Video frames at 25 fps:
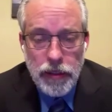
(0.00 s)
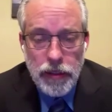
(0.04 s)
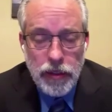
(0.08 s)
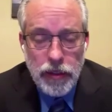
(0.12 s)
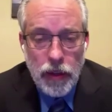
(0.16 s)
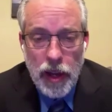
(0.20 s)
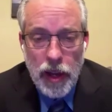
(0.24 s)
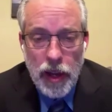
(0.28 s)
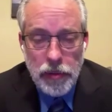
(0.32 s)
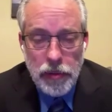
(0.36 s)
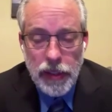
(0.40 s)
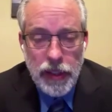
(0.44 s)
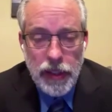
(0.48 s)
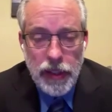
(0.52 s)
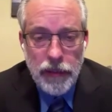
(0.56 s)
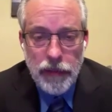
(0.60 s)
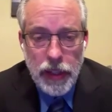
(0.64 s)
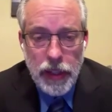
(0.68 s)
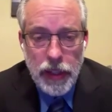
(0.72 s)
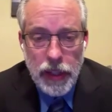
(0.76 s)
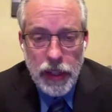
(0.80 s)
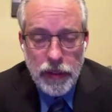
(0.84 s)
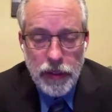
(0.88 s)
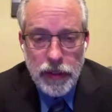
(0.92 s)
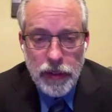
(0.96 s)
So I
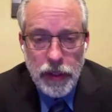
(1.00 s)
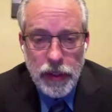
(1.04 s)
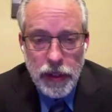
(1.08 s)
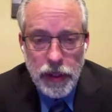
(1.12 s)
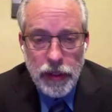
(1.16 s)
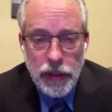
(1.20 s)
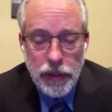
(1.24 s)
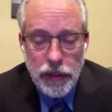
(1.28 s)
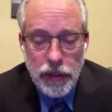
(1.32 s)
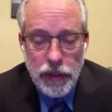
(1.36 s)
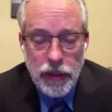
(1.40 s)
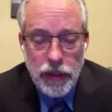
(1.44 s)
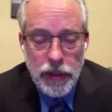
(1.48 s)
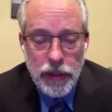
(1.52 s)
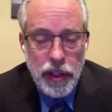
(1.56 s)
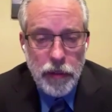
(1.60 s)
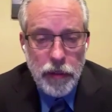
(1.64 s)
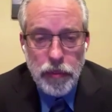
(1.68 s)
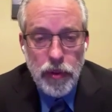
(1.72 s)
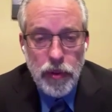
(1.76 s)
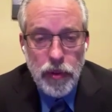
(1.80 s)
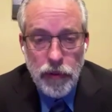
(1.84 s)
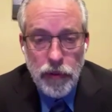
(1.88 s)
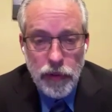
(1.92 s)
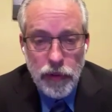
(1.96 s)
believe that
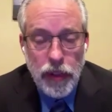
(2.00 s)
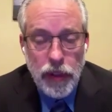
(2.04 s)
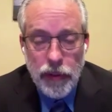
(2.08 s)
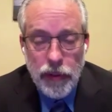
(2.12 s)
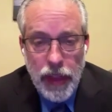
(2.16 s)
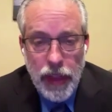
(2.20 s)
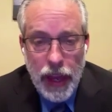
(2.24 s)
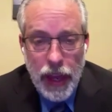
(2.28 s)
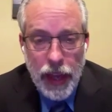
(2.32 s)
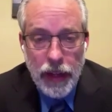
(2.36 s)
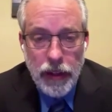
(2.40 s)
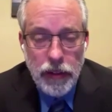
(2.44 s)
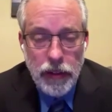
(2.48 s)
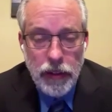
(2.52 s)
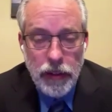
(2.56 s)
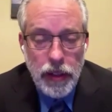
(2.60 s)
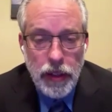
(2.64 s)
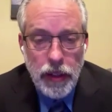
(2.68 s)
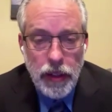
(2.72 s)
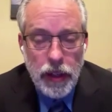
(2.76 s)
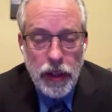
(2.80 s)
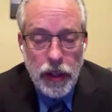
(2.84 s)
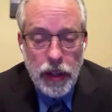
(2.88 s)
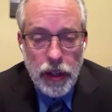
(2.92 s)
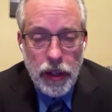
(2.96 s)
the approval of that,
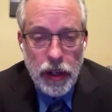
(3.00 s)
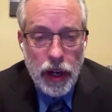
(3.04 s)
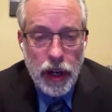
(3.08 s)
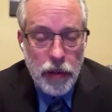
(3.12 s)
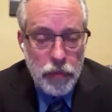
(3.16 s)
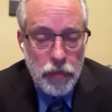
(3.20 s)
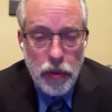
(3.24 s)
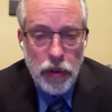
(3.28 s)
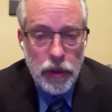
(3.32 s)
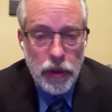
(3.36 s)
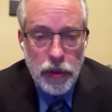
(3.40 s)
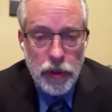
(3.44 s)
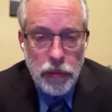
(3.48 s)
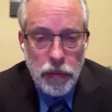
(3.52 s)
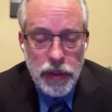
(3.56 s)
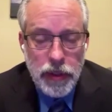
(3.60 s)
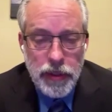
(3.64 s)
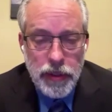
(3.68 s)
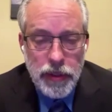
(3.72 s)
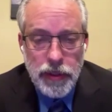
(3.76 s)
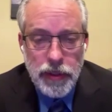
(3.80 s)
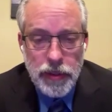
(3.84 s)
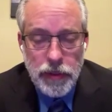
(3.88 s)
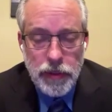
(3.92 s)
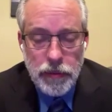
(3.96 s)
our board
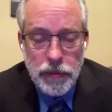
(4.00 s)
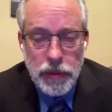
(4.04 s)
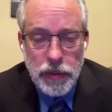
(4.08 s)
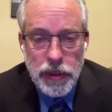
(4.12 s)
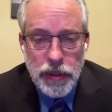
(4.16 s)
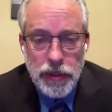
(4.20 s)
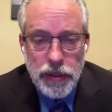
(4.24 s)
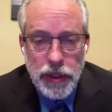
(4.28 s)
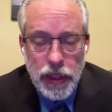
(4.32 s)
was